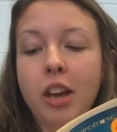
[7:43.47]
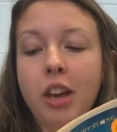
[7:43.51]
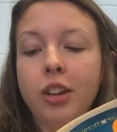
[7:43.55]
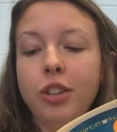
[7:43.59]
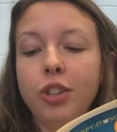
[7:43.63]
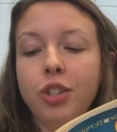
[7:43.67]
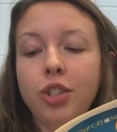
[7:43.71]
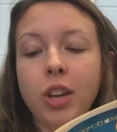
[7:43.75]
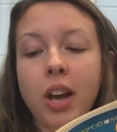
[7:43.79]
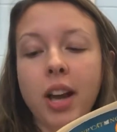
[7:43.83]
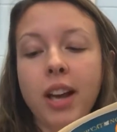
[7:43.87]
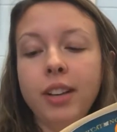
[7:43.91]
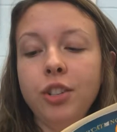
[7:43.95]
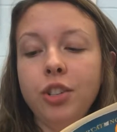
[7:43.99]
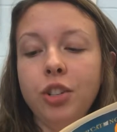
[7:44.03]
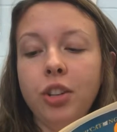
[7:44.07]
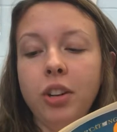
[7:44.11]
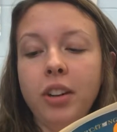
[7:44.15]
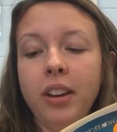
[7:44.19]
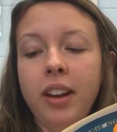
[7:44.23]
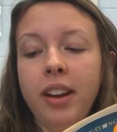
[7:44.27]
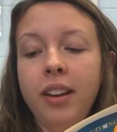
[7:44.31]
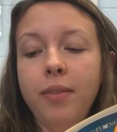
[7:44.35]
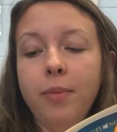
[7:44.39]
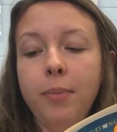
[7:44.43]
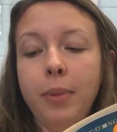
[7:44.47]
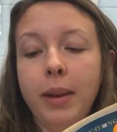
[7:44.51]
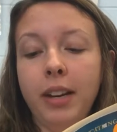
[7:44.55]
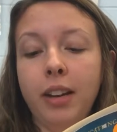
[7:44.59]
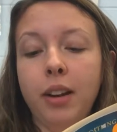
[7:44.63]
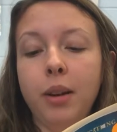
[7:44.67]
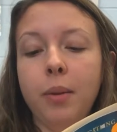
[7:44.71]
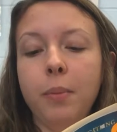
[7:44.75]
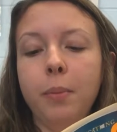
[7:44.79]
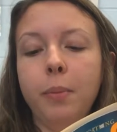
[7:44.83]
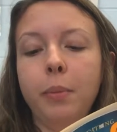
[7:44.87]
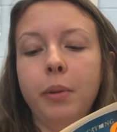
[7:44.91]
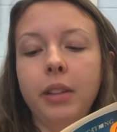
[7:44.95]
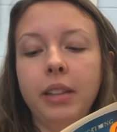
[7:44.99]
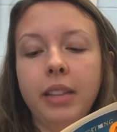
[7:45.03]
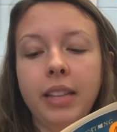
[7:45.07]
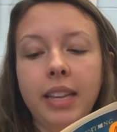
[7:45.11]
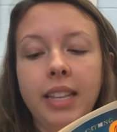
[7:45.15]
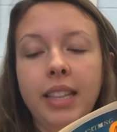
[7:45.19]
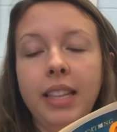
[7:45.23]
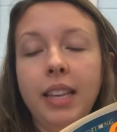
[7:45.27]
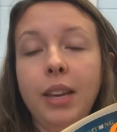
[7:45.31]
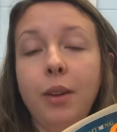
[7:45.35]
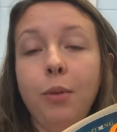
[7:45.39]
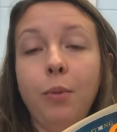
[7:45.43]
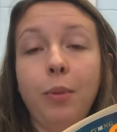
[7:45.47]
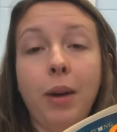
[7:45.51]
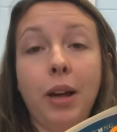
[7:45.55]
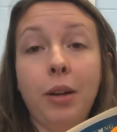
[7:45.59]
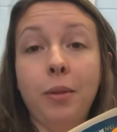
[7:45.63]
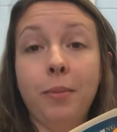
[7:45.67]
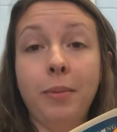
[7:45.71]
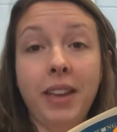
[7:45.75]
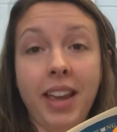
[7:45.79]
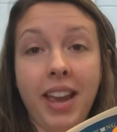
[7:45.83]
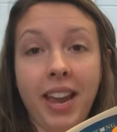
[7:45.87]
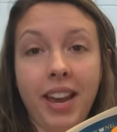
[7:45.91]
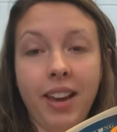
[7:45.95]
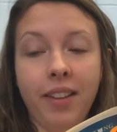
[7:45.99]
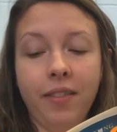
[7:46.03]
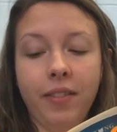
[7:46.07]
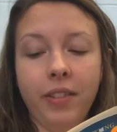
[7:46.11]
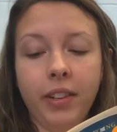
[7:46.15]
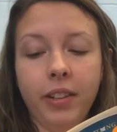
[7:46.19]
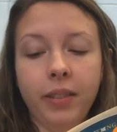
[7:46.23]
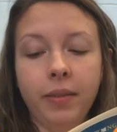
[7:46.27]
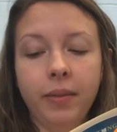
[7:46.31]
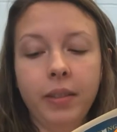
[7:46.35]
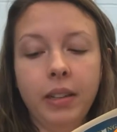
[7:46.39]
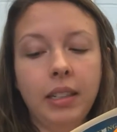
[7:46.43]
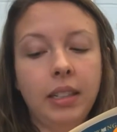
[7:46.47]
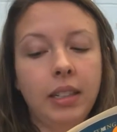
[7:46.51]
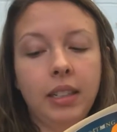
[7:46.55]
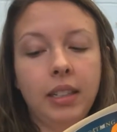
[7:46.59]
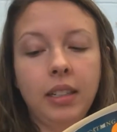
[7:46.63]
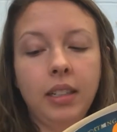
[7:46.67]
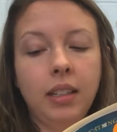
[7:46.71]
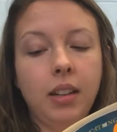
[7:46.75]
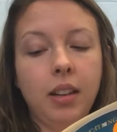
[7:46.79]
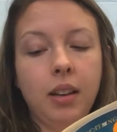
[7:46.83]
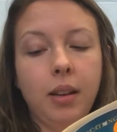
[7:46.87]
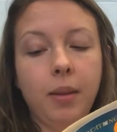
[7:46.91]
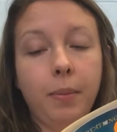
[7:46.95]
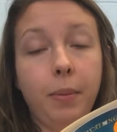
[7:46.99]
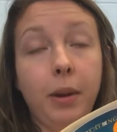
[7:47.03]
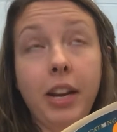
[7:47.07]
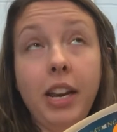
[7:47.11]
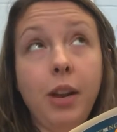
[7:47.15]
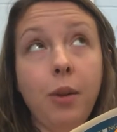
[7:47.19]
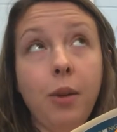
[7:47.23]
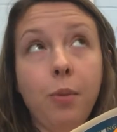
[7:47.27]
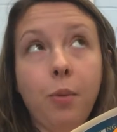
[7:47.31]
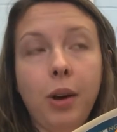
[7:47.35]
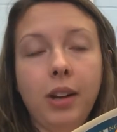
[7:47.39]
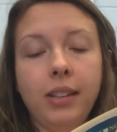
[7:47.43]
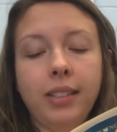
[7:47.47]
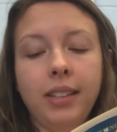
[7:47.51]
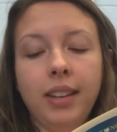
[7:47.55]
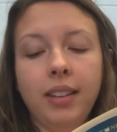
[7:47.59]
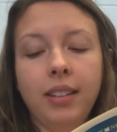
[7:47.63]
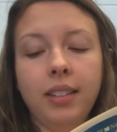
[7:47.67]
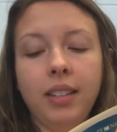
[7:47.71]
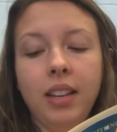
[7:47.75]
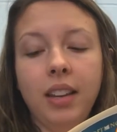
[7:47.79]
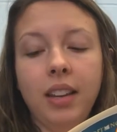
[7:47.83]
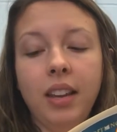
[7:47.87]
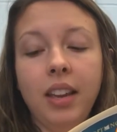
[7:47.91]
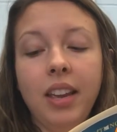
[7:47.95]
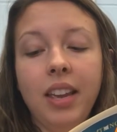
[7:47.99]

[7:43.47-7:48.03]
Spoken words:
John should have been completely well behaved, but he wasn't.